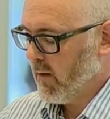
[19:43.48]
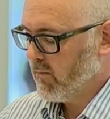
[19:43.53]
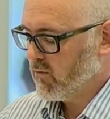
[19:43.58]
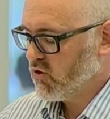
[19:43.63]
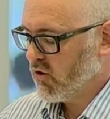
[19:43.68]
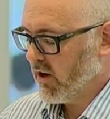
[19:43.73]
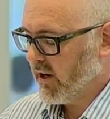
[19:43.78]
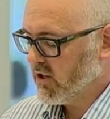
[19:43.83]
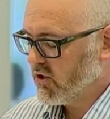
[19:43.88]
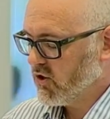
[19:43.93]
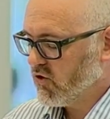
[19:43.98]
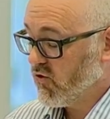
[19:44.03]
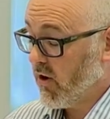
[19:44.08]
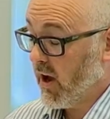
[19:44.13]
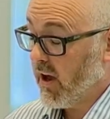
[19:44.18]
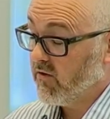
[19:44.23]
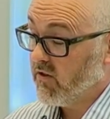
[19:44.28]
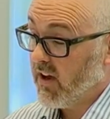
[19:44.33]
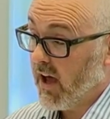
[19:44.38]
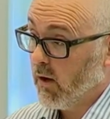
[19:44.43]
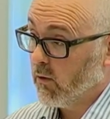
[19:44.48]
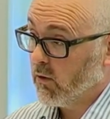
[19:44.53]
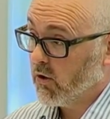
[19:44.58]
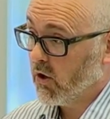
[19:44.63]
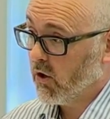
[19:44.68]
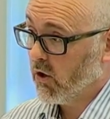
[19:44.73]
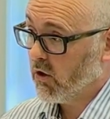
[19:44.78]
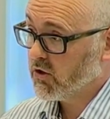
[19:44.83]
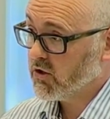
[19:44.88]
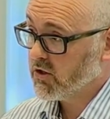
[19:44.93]
trying to drive down
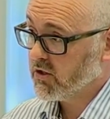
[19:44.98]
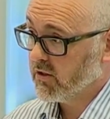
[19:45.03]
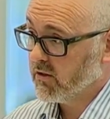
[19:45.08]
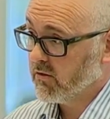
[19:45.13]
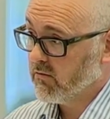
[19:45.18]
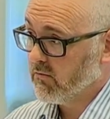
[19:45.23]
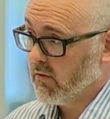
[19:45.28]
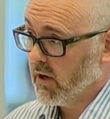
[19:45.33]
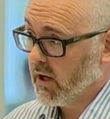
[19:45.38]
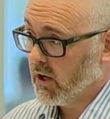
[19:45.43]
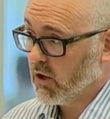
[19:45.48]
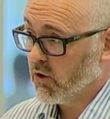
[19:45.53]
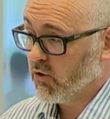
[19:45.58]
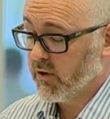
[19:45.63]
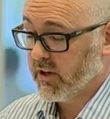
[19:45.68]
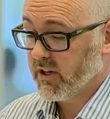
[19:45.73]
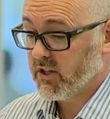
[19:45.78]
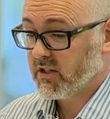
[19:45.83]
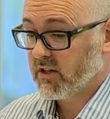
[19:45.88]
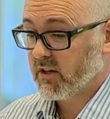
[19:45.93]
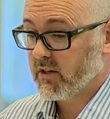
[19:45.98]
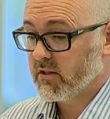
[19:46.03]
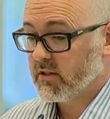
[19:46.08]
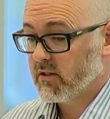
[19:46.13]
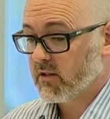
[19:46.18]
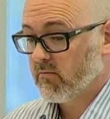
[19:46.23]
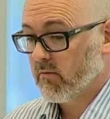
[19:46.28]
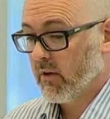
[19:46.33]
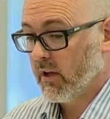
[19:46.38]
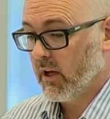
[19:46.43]
cost and increase
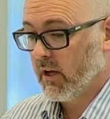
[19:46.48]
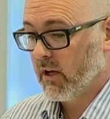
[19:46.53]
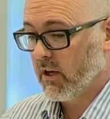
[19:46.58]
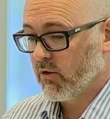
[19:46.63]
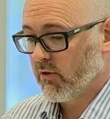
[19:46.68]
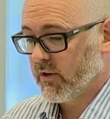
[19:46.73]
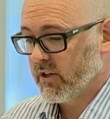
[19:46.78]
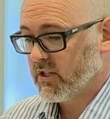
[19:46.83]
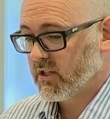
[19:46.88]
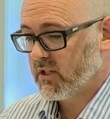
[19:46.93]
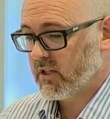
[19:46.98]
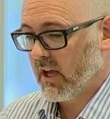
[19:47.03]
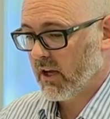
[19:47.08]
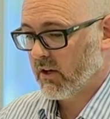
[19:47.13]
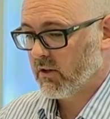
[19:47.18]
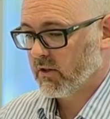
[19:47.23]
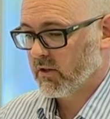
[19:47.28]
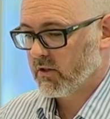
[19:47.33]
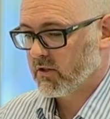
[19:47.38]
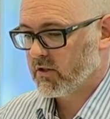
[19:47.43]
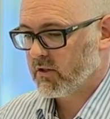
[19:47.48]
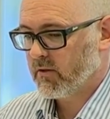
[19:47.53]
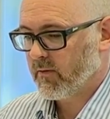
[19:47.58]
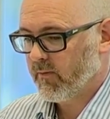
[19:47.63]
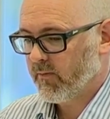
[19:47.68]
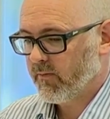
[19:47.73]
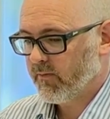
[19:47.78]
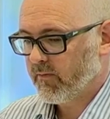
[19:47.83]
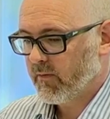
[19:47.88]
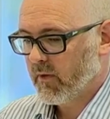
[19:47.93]
standards.
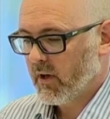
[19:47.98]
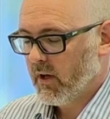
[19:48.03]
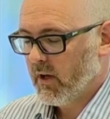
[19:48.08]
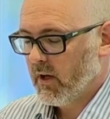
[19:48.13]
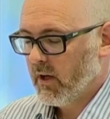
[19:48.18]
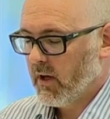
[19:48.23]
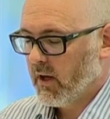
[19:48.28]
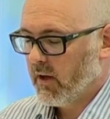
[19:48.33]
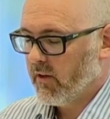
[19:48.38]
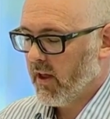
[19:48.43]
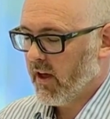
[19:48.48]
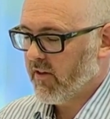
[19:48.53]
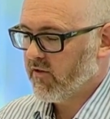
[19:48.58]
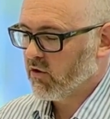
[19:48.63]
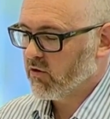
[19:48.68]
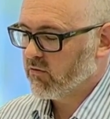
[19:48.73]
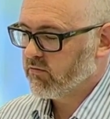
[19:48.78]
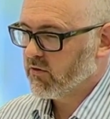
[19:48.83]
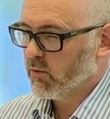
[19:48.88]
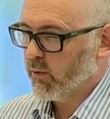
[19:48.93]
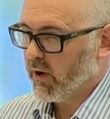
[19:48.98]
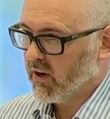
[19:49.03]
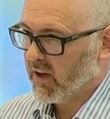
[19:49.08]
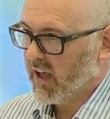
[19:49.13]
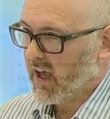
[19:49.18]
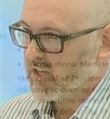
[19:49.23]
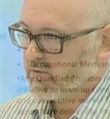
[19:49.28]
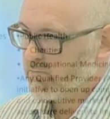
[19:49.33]
And therefore we could get